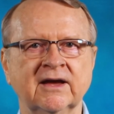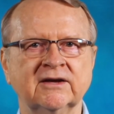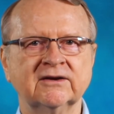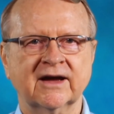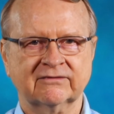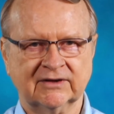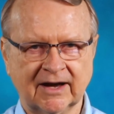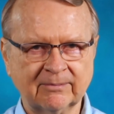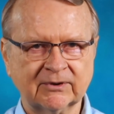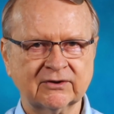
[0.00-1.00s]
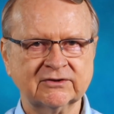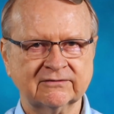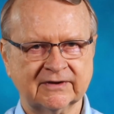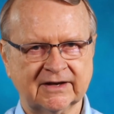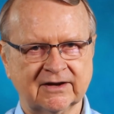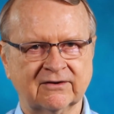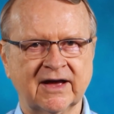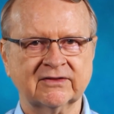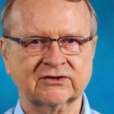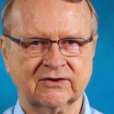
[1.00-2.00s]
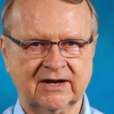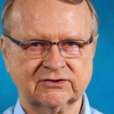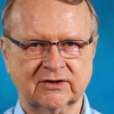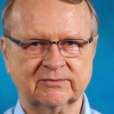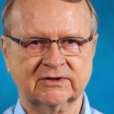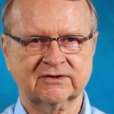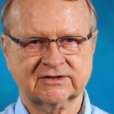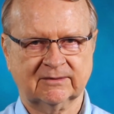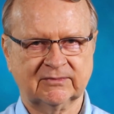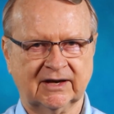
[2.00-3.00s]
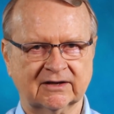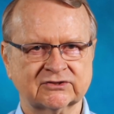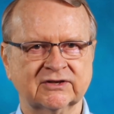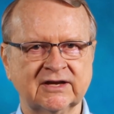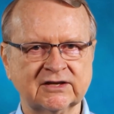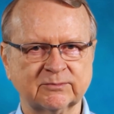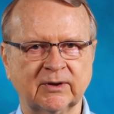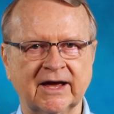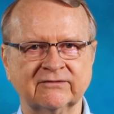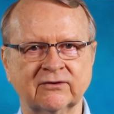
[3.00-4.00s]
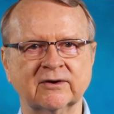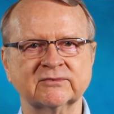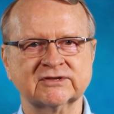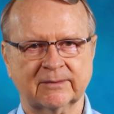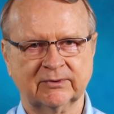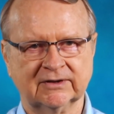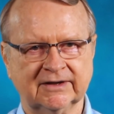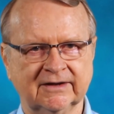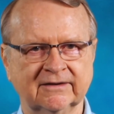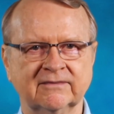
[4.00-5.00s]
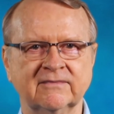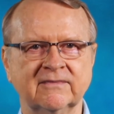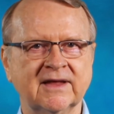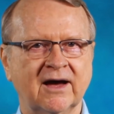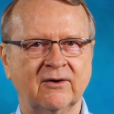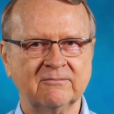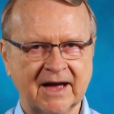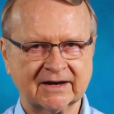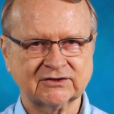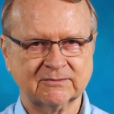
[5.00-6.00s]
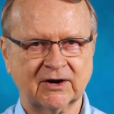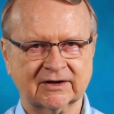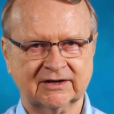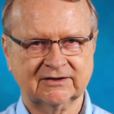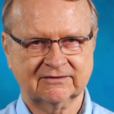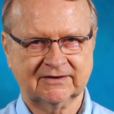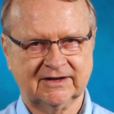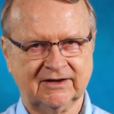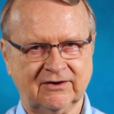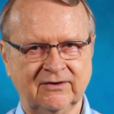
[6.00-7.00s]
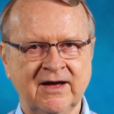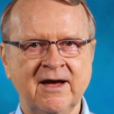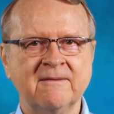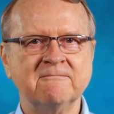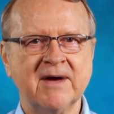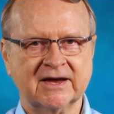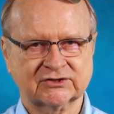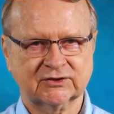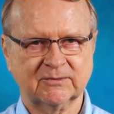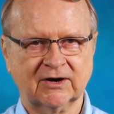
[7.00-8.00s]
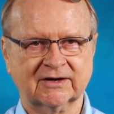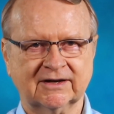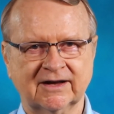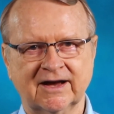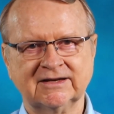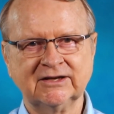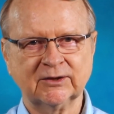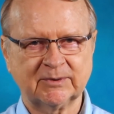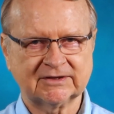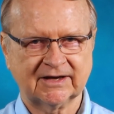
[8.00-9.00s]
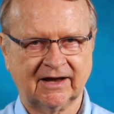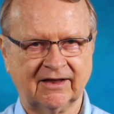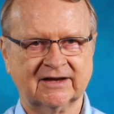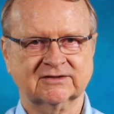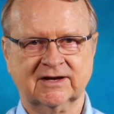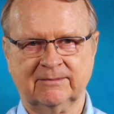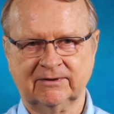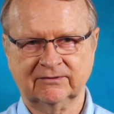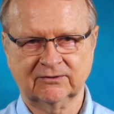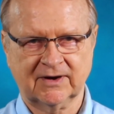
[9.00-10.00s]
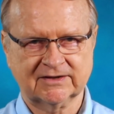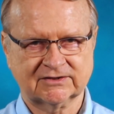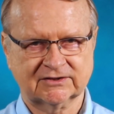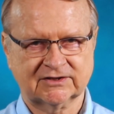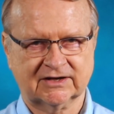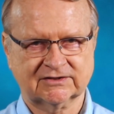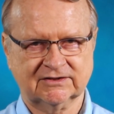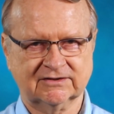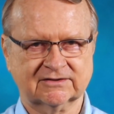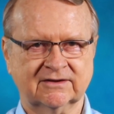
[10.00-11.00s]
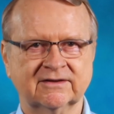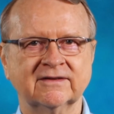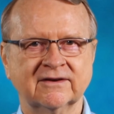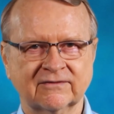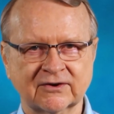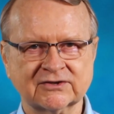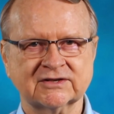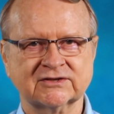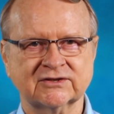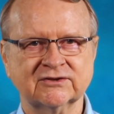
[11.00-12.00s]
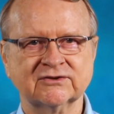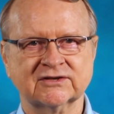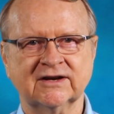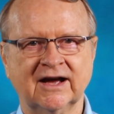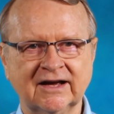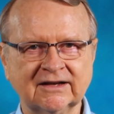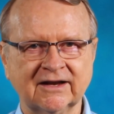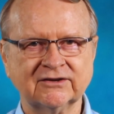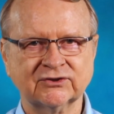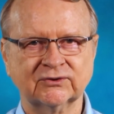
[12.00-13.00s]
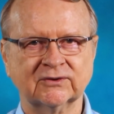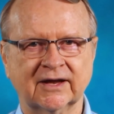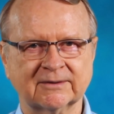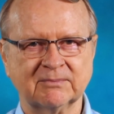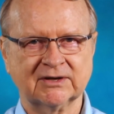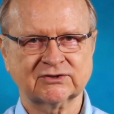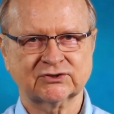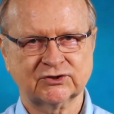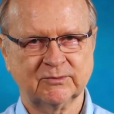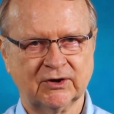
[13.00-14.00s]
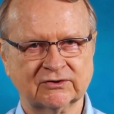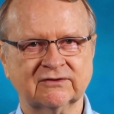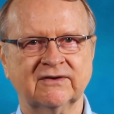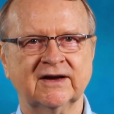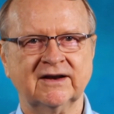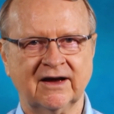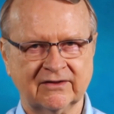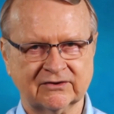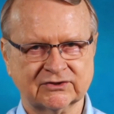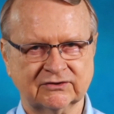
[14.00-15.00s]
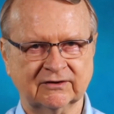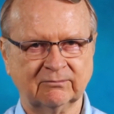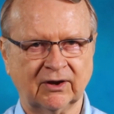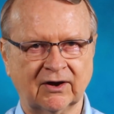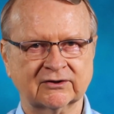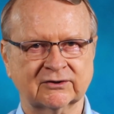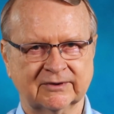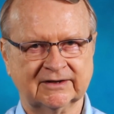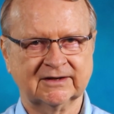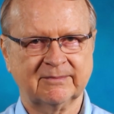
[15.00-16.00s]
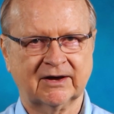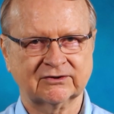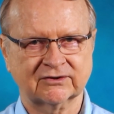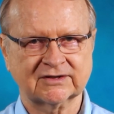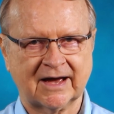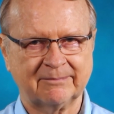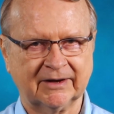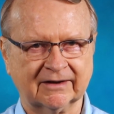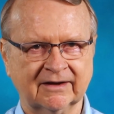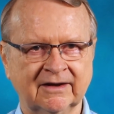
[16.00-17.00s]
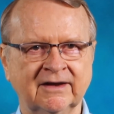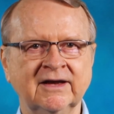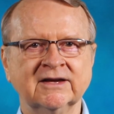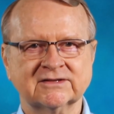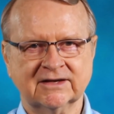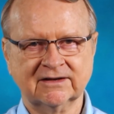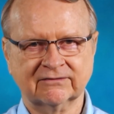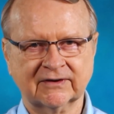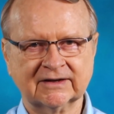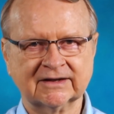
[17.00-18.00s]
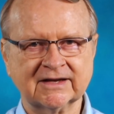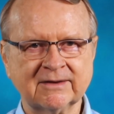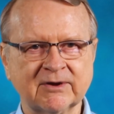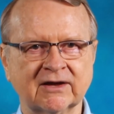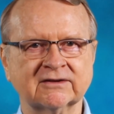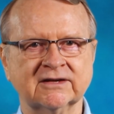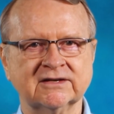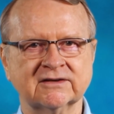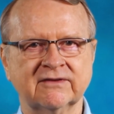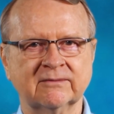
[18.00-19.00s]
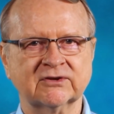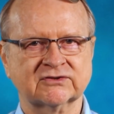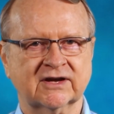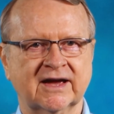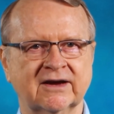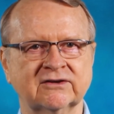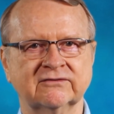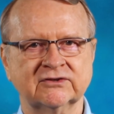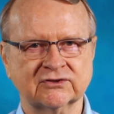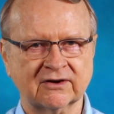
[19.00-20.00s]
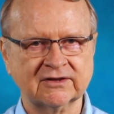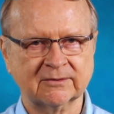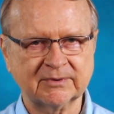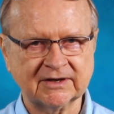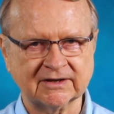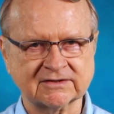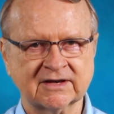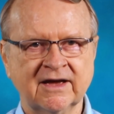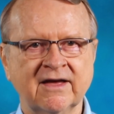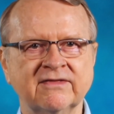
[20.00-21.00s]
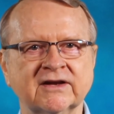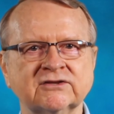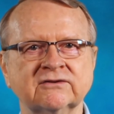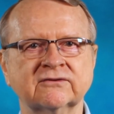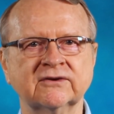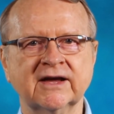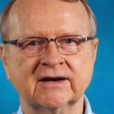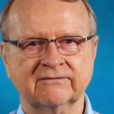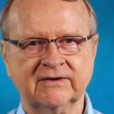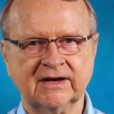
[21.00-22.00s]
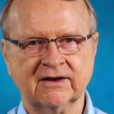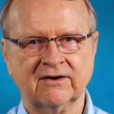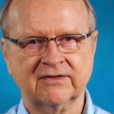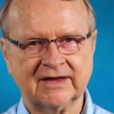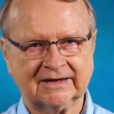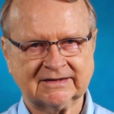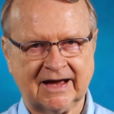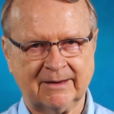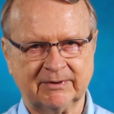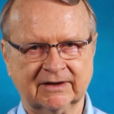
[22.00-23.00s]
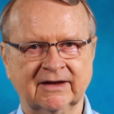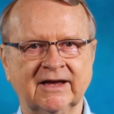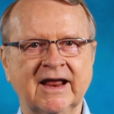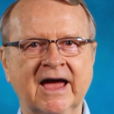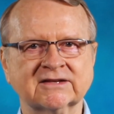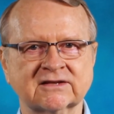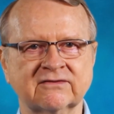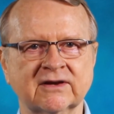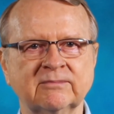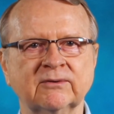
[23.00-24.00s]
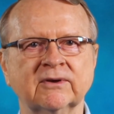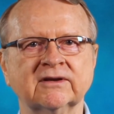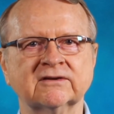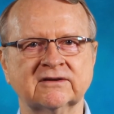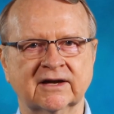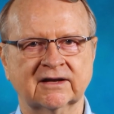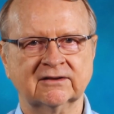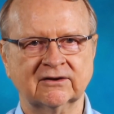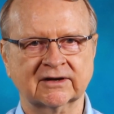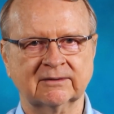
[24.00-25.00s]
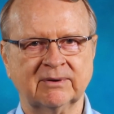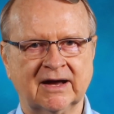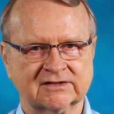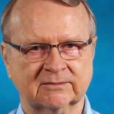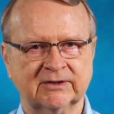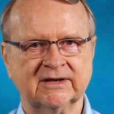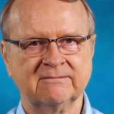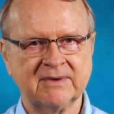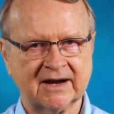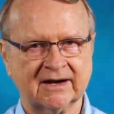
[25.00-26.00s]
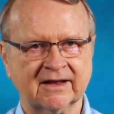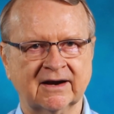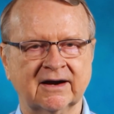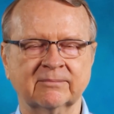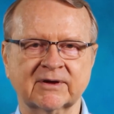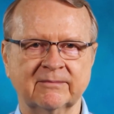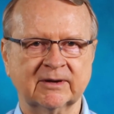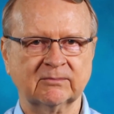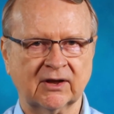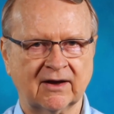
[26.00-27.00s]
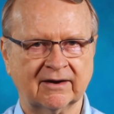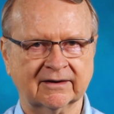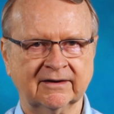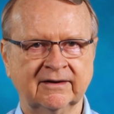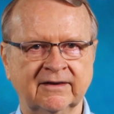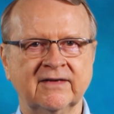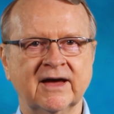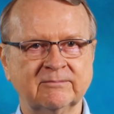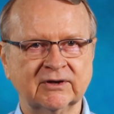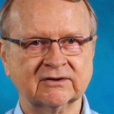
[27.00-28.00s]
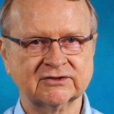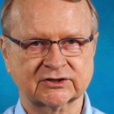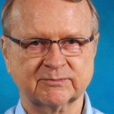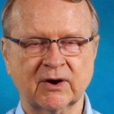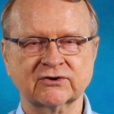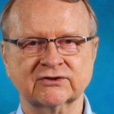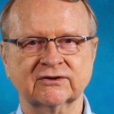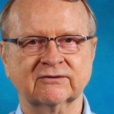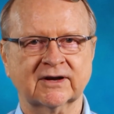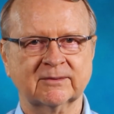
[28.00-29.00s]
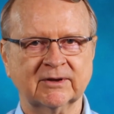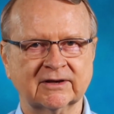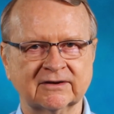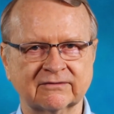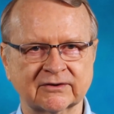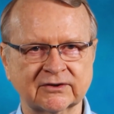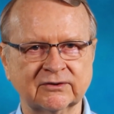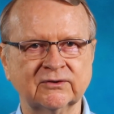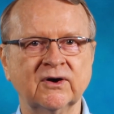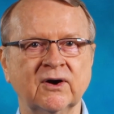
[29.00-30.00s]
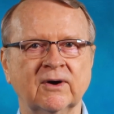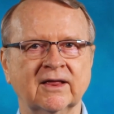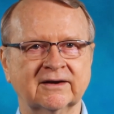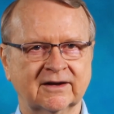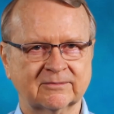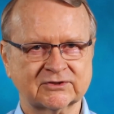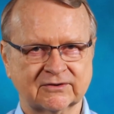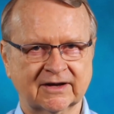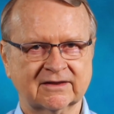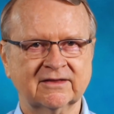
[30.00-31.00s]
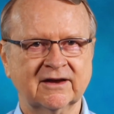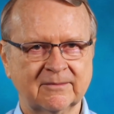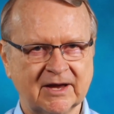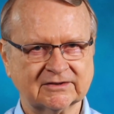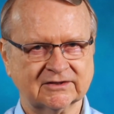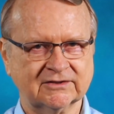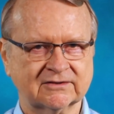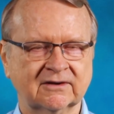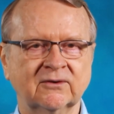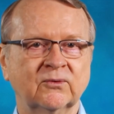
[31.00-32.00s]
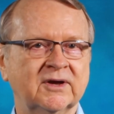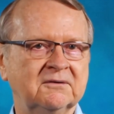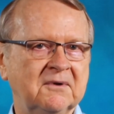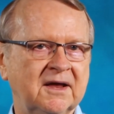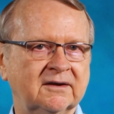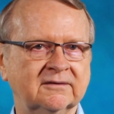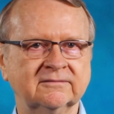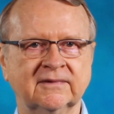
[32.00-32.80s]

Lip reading: You have to upload your video and the transcription or subtitles to each platform separately. Now, back to marketing your video. Master marketing guy Neil Patel has a couple of great suggestions. The first is to use an online tool like BuzzSumo to find others who have blogged or written about your topic. Send a friendly email to each of them to say how you've enjoyed their piece, that you've created a video on that topic, and ask if they'd be willing to take a look and possibly embed it on an upcoming blog. That builds exposure and credibility for you, while it helps strengthen their message. Win-win.